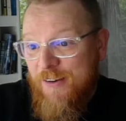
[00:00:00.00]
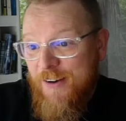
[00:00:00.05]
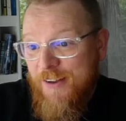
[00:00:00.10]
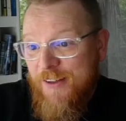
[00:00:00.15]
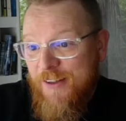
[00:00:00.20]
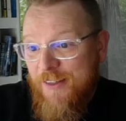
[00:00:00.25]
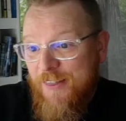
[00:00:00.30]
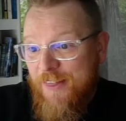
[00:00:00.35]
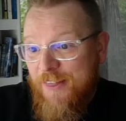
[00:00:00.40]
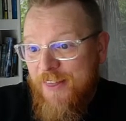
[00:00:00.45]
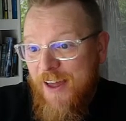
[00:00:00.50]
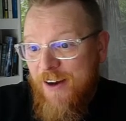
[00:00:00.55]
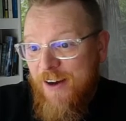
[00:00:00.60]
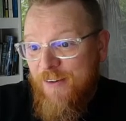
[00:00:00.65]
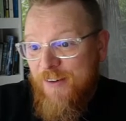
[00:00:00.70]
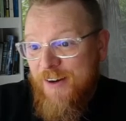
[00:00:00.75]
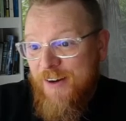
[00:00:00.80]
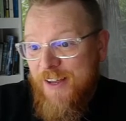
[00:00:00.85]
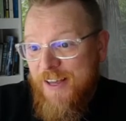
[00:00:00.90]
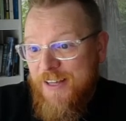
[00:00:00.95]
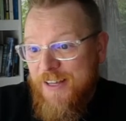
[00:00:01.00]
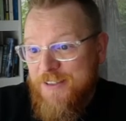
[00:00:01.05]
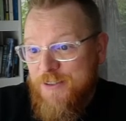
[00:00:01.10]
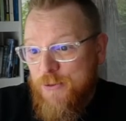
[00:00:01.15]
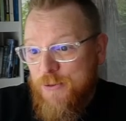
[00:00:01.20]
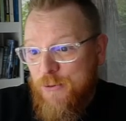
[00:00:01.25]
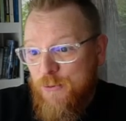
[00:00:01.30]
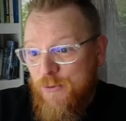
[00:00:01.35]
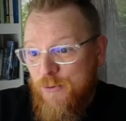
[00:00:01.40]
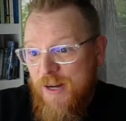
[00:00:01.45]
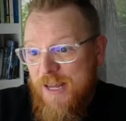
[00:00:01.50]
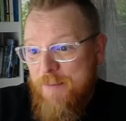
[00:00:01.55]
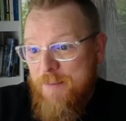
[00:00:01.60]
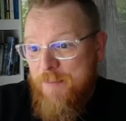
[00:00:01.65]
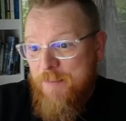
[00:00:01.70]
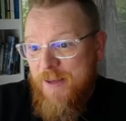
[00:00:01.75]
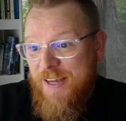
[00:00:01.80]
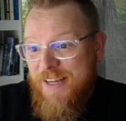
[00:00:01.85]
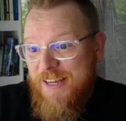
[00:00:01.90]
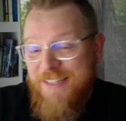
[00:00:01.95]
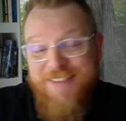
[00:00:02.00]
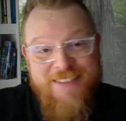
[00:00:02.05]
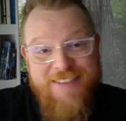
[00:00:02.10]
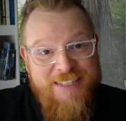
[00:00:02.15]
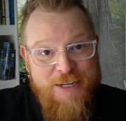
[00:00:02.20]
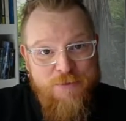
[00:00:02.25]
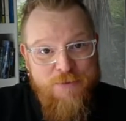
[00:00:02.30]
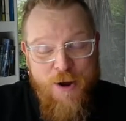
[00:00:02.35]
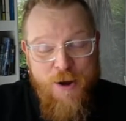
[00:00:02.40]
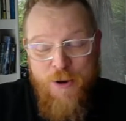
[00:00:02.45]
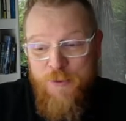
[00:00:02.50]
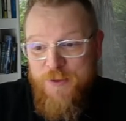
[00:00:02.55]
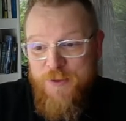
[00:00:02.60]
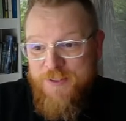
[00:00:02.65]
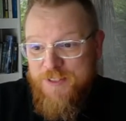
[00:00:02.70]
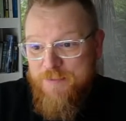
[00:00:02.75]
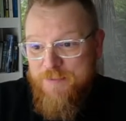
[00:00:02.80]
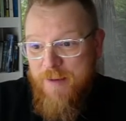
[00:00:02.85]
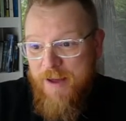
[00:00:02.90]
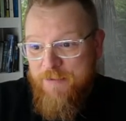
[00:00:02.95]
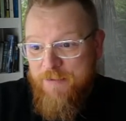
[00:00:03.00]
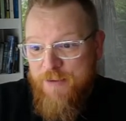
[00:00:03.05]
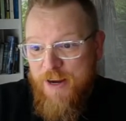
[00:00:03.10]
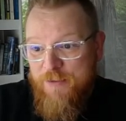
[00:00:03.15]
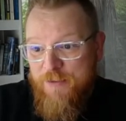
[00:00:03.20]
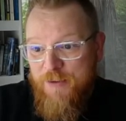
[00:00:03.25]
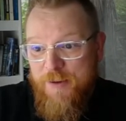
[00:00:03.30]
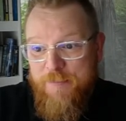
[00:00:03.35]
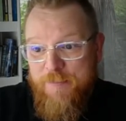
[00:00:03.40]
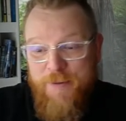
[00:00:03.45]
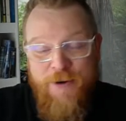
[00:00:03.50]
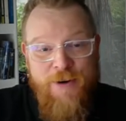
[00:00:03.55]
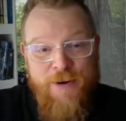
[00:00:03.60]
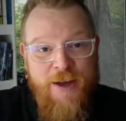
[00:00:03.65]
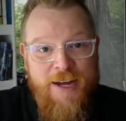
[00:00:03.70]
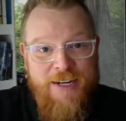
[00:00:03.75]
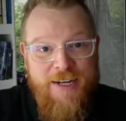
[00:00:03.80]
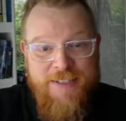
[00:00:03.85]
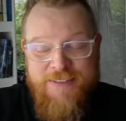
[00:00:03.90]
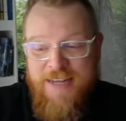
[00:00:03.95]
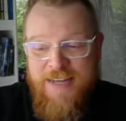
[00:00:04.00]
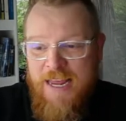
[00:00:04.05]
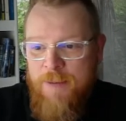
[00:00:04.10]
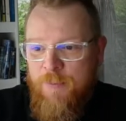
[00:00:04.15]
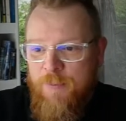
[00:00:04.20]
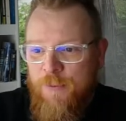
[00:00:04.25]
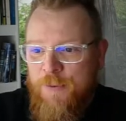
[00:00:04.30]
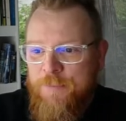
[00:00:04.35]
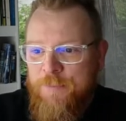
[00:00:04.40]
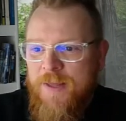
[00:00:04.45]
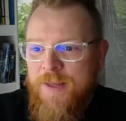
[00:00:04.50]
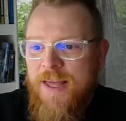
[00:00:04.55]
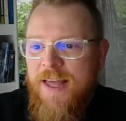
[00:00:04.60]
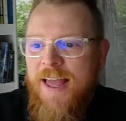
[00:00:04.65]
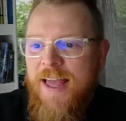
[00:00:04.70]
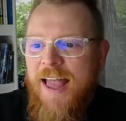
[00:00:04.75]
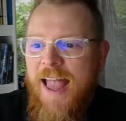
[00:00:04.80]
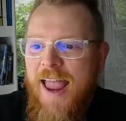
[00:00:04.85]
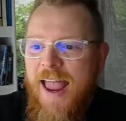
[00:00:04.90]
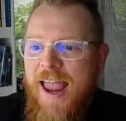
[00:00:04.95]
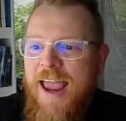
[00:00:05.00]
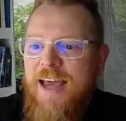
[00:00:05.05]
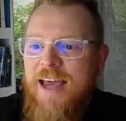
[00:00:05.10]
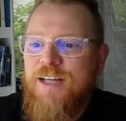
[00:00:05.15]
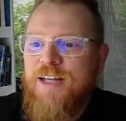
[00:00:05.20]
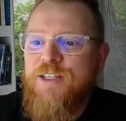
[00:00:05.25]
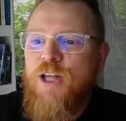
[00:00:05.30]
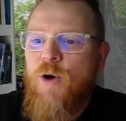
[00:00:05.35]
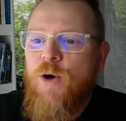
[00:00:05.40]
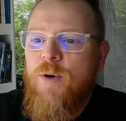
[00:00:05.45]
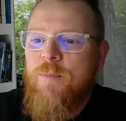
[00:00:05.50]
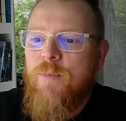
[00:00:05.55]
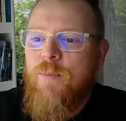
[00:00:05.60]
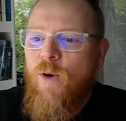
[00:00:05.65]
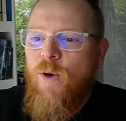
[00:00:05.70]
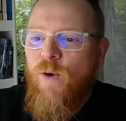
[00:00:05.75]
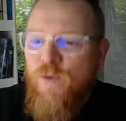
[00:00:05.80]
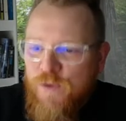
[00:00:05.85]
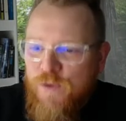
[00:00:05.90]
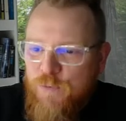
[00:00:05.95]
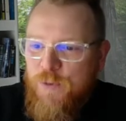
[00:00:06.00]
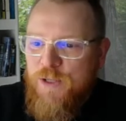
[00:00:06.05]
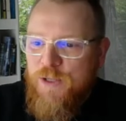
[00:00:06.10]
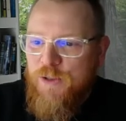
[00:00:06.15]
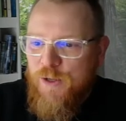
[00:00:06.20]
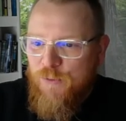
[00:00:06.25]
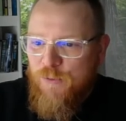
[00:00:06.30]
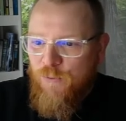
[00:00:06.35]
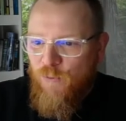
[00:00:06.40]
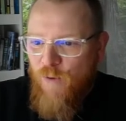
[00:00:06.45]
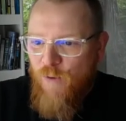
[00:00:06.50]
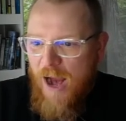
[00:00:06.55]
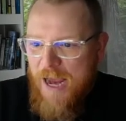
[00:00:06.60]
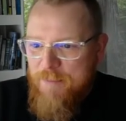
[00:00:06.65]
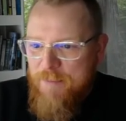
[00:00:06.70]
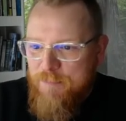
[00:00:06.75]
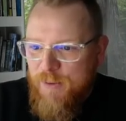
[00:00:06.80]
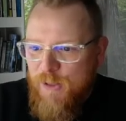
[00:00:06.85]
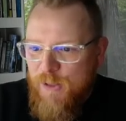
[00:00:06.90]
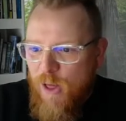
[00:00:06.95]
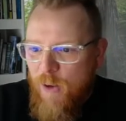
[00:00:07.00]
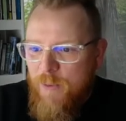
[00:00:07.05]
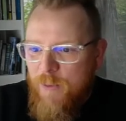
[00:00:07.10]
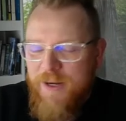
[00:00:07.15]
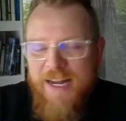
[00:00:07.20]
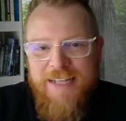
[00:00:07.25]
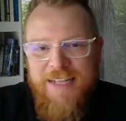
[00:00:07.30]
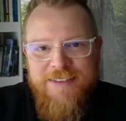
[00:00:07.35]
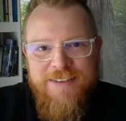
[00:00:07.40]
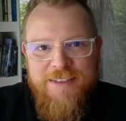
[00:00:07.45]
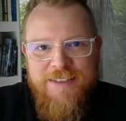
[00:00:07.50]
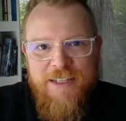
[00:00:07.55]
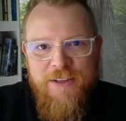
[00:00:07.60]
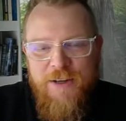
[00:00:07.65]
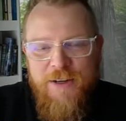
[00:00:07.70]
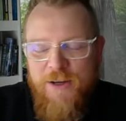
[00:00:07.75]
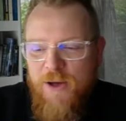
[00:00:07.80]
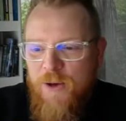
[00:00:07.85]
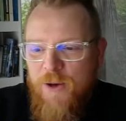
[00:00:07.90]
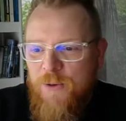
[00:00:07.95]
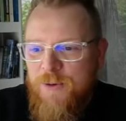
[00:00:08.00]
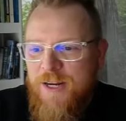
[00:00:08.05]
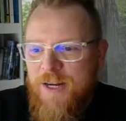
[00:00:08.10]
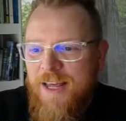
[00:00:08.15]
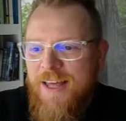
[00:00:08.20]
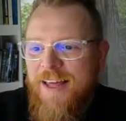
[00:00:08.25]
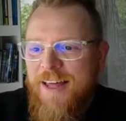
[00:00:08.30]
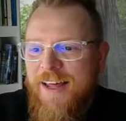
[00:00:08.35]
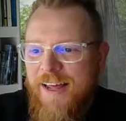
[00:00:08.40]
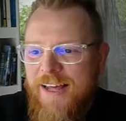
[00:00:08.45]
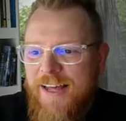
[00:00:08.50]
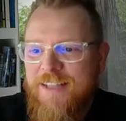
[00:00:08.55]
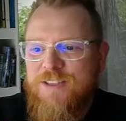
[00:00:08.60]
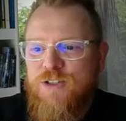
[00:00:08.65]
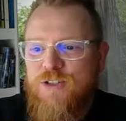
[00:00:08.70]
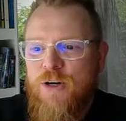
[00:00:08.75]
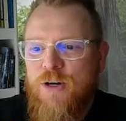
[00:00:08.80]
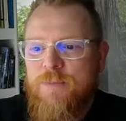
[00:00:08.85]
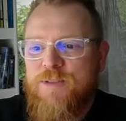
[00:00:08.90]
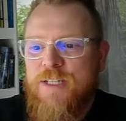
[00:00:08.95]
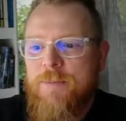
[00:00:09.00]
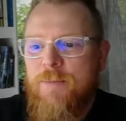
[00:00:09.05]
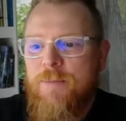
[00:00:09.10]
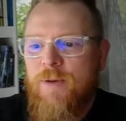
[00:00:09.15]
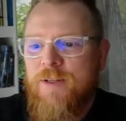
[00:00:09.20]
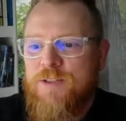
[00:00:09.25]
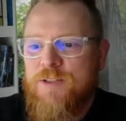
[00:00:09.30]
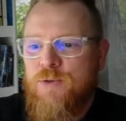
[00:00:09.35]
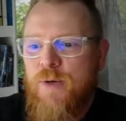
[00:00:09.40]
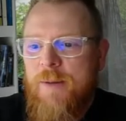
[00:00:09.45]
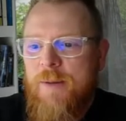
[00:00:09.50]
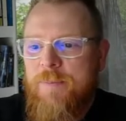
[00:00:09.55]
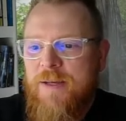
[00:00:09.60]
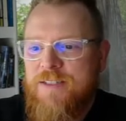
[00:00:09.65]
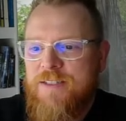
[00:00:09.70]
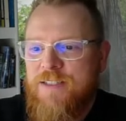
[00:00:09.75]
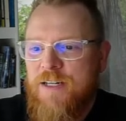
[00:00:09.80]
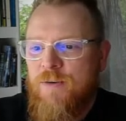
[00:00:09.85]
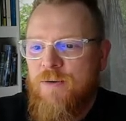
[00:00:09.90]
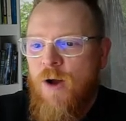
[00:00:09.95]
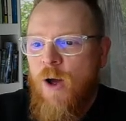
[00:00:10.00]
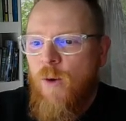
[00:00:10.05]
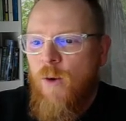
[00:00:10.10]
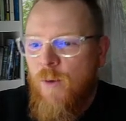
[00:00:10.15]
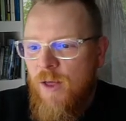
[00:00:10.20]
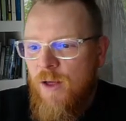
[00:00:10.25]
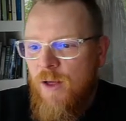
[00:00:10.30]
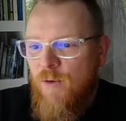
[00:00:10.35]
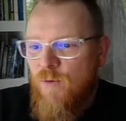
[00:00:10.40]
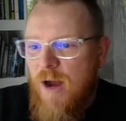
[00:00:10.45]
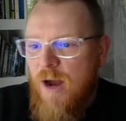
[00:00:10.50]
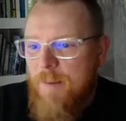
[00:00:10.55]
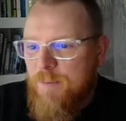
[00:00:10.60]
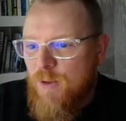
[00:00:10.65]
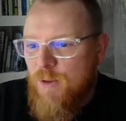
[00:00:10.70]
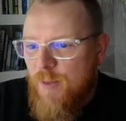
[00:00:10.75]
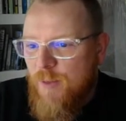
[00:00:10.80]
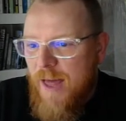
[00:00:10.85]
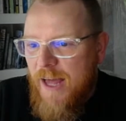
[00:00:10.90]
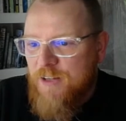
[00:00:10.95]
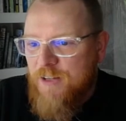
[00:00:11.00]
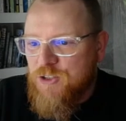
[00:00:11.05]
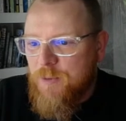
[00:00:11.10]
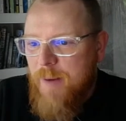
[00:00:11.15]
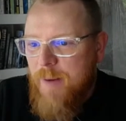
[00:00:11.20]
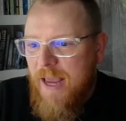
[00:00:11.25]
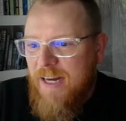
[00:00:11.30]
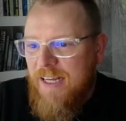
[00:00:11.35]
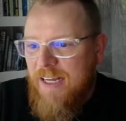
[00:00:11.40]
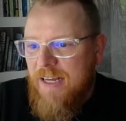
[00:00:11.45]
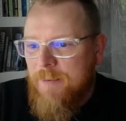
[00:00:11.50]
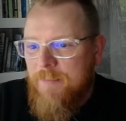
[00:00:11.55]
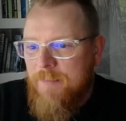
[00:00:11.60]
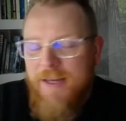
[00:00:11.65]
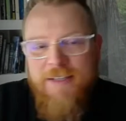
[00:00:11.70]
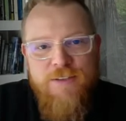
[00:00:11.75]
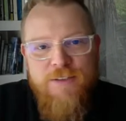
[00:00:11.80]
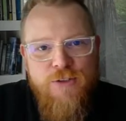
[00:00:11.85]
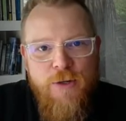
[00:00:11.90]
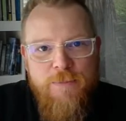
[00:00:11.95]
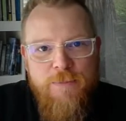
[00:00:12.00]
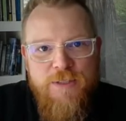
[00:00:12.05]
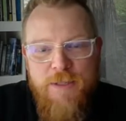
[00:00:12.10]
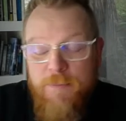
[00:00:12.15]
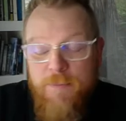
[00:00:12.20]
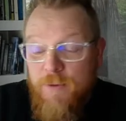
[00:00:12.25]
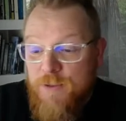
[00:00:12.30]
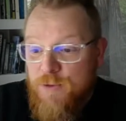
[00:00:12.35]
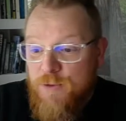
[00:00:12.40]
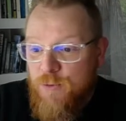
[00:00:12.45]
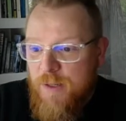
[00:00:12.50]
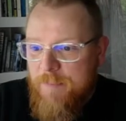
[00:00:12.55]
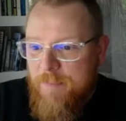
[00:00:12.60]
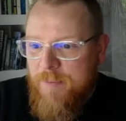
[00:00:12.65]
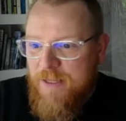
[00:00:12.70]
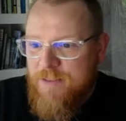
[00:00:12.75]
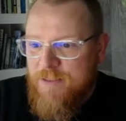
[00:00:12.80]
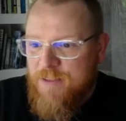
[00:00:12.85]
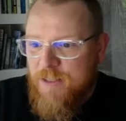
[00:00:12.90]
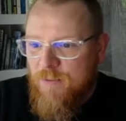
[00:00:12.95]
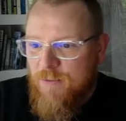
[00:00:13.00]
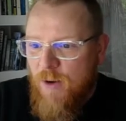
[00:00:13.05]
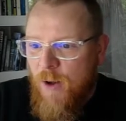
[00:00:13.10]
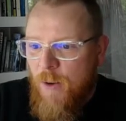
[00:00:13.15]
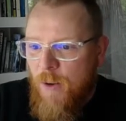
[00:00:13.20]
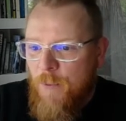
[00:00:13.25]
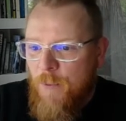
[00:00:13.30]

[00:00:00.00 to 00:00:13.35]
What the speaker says: there it is, 3P0. This is my favorite periodic table. And lo and behold, if we look right below it at silicon, its term symbol is 3P0. Right below that, germanium, its term symbol is 3P0,